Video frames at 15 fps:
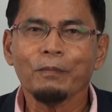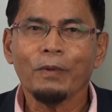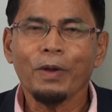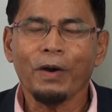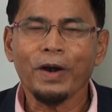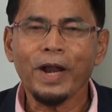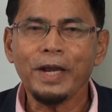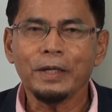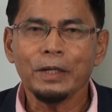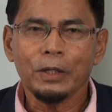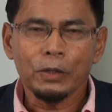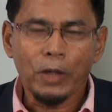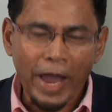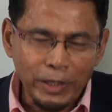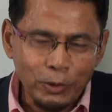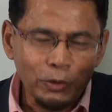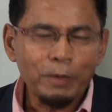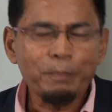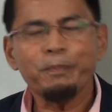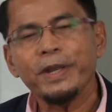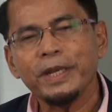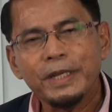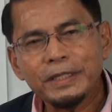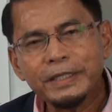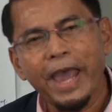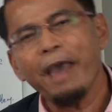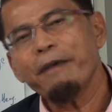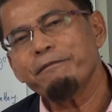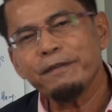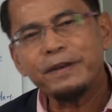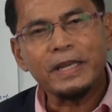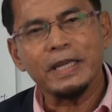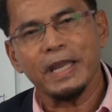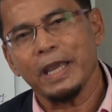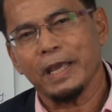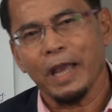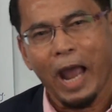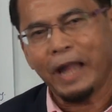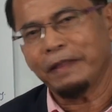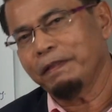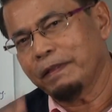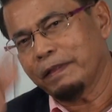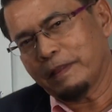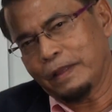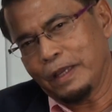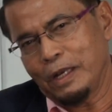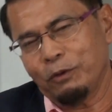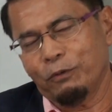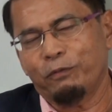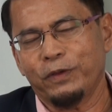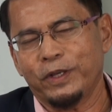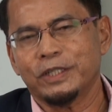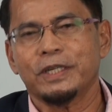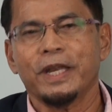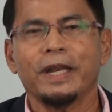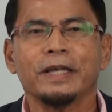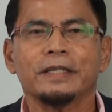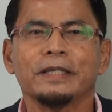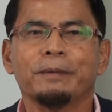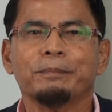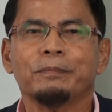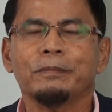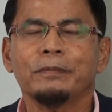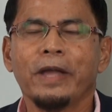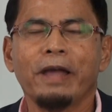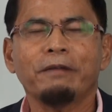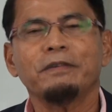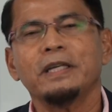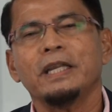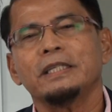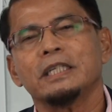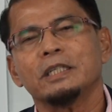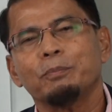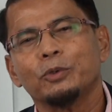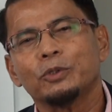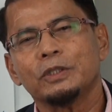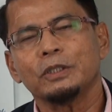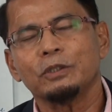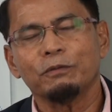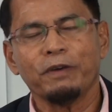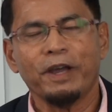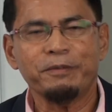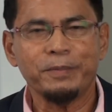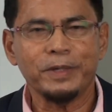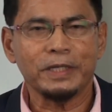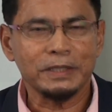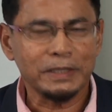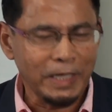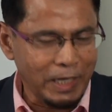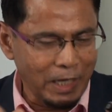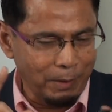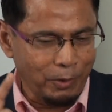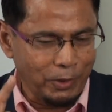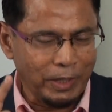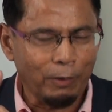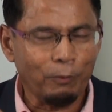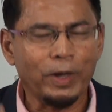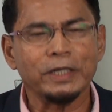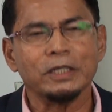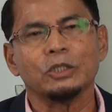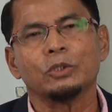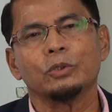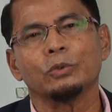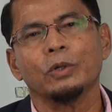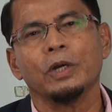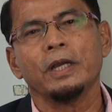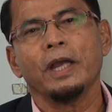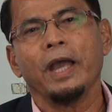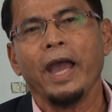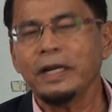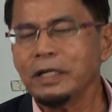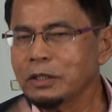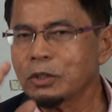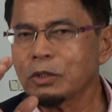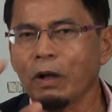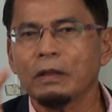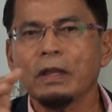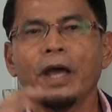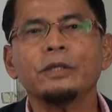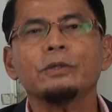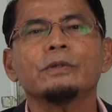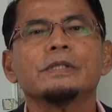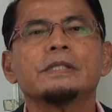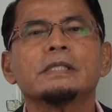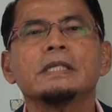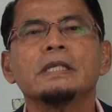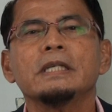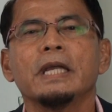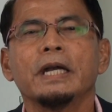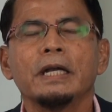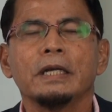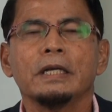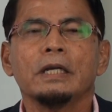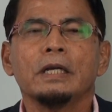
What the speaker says: all right. And you repeat this every day until you finish that exam. Every day, just put 3 to 5 minutes thinking about that one issue. And inshallah, you'll see the